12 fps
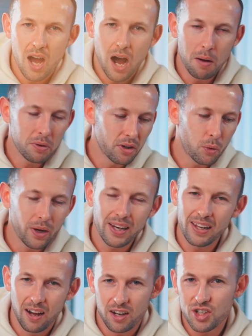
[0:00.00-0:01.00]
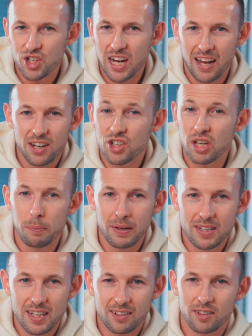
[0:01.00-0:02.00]
I'm going to quickly ask
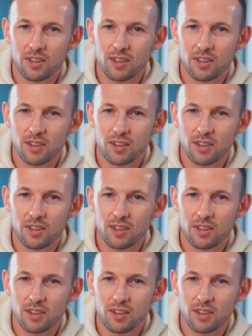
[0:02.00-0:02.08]
ChatGPT to